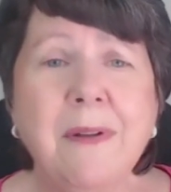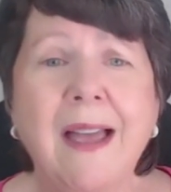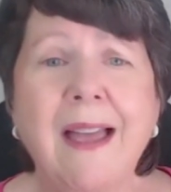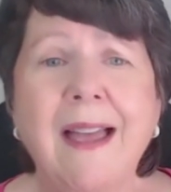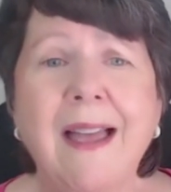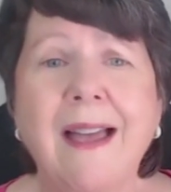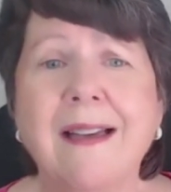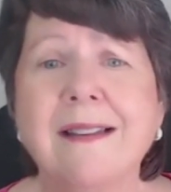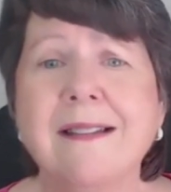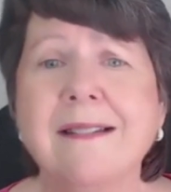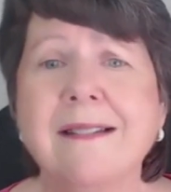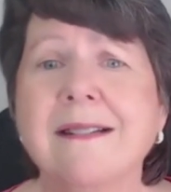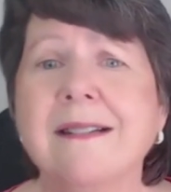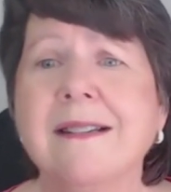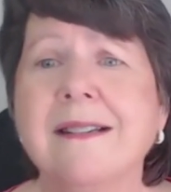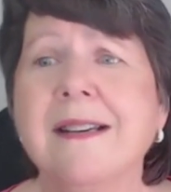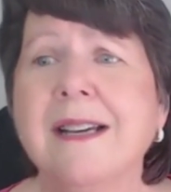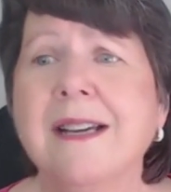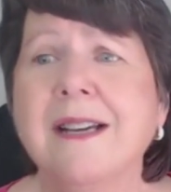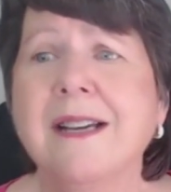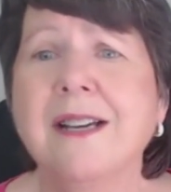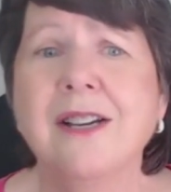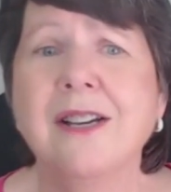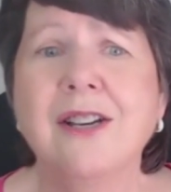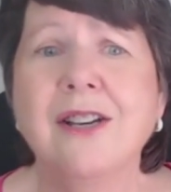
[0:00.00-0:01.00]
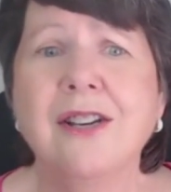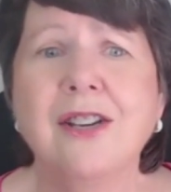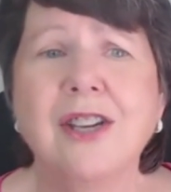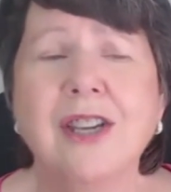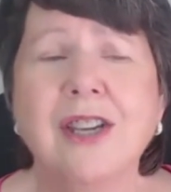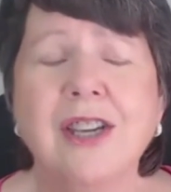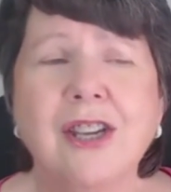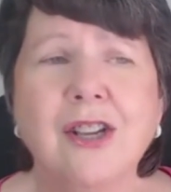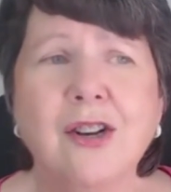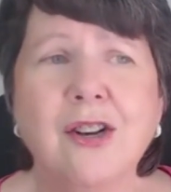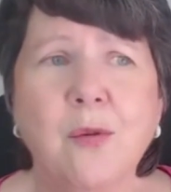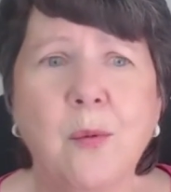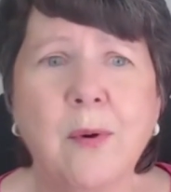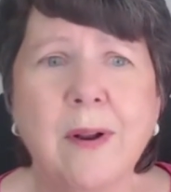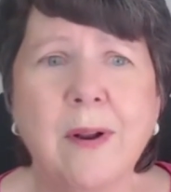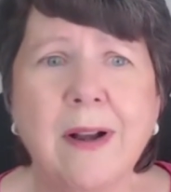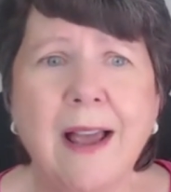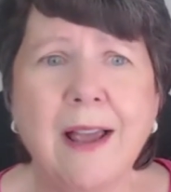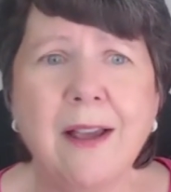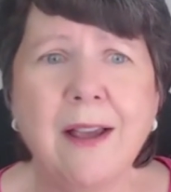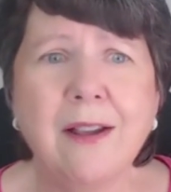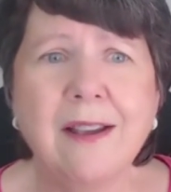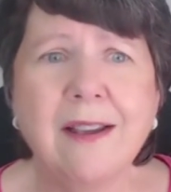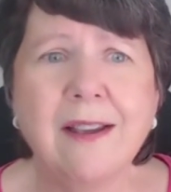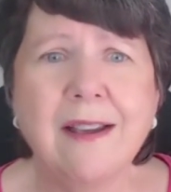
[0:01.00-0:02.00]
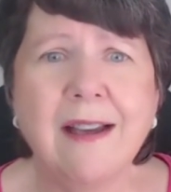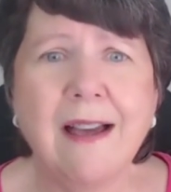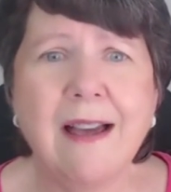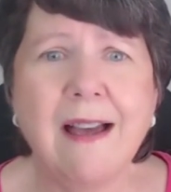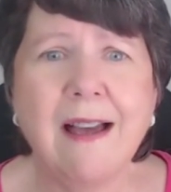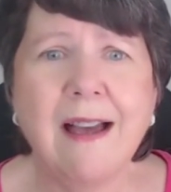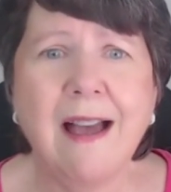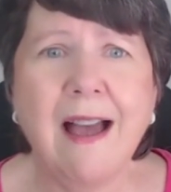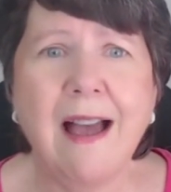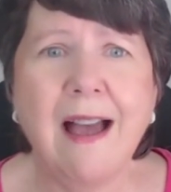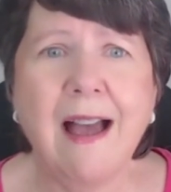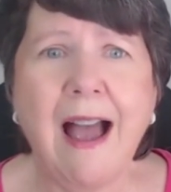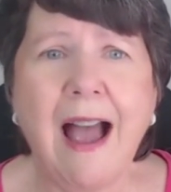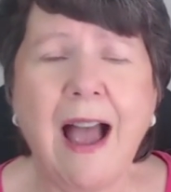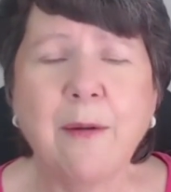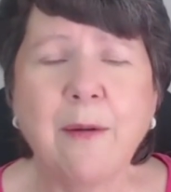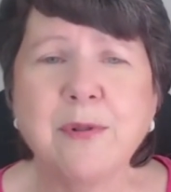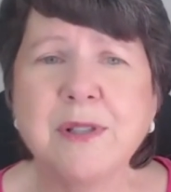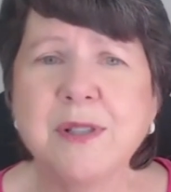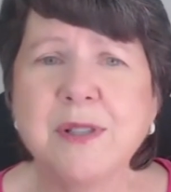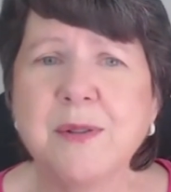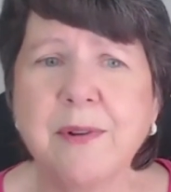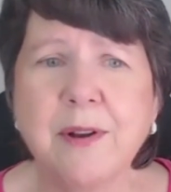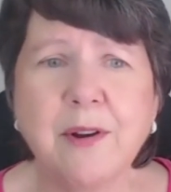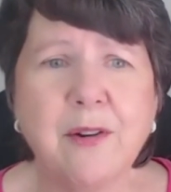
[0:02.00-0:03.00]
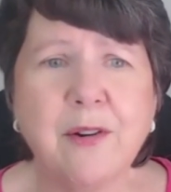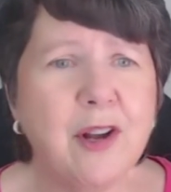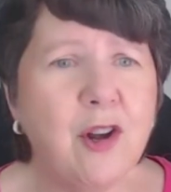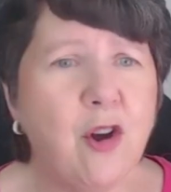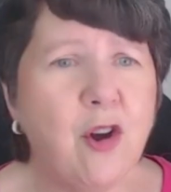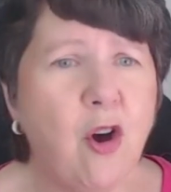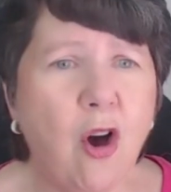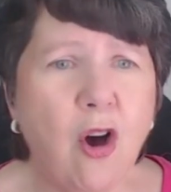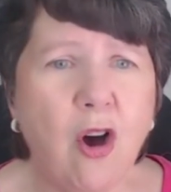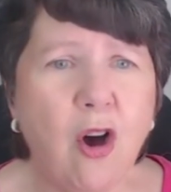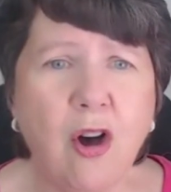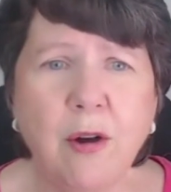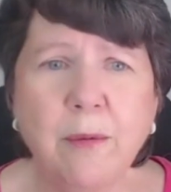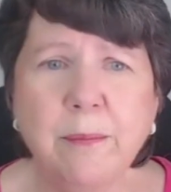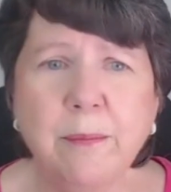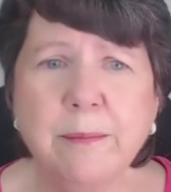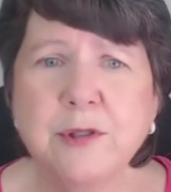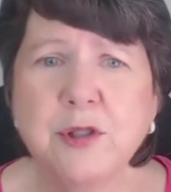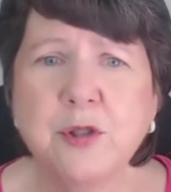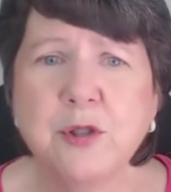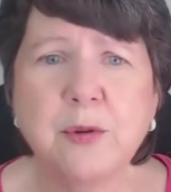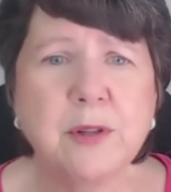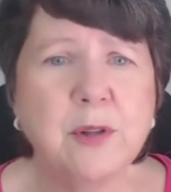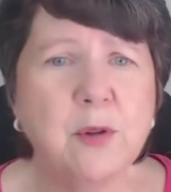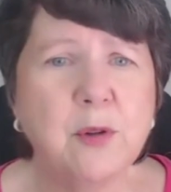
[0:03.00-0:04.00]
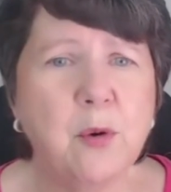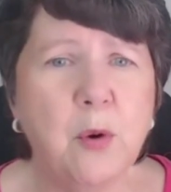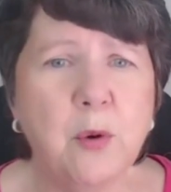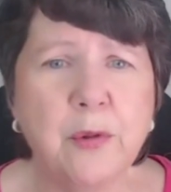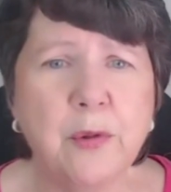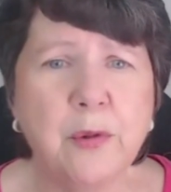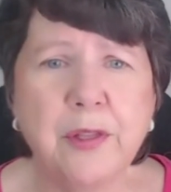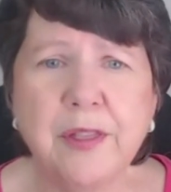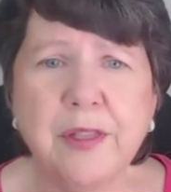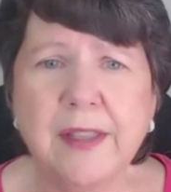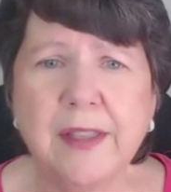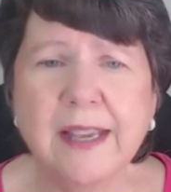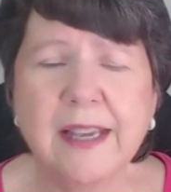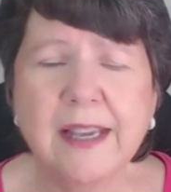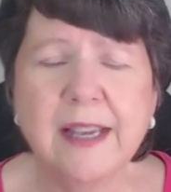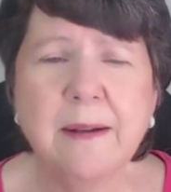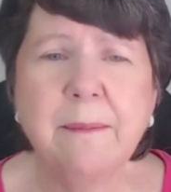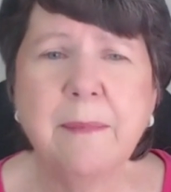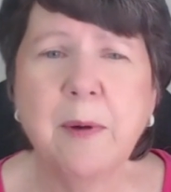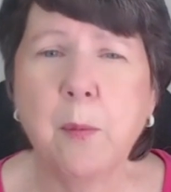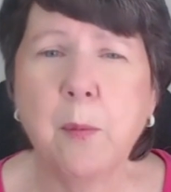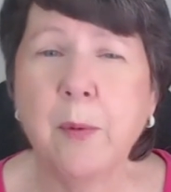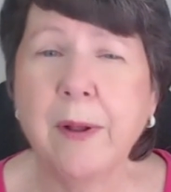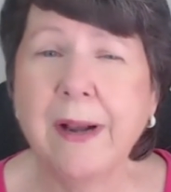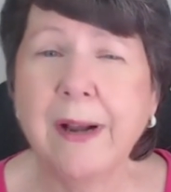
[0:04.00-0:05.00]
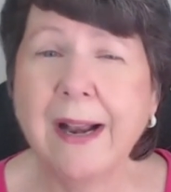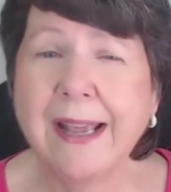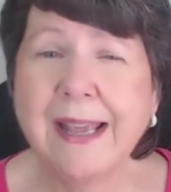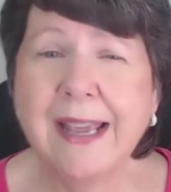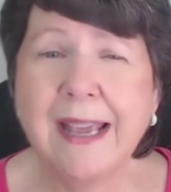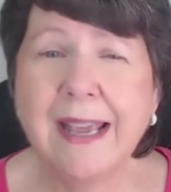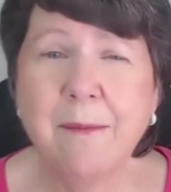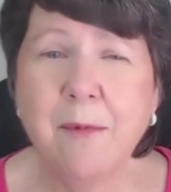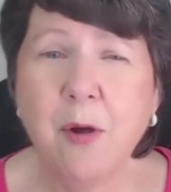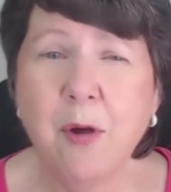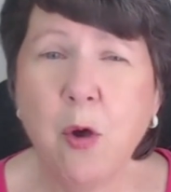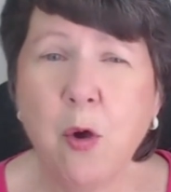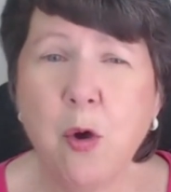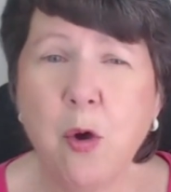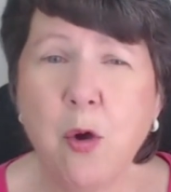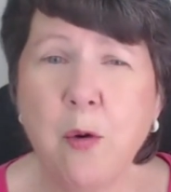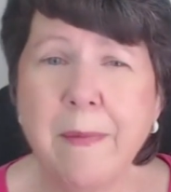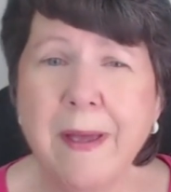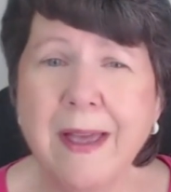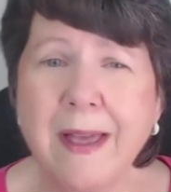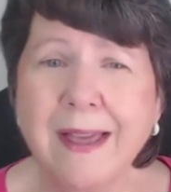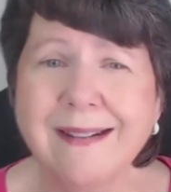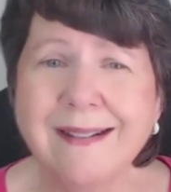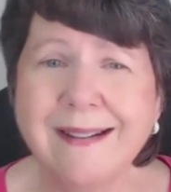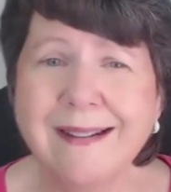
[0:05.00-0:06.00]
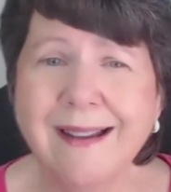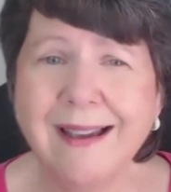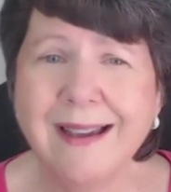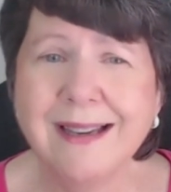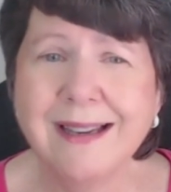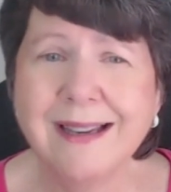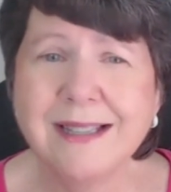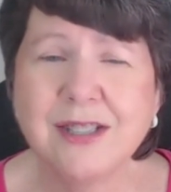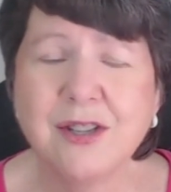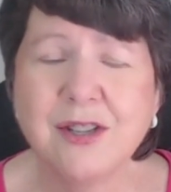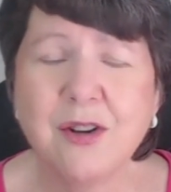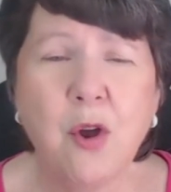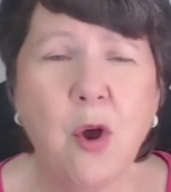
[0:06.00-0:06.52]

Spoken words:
And, when I was very calm during the whole thing, but when I came home at night,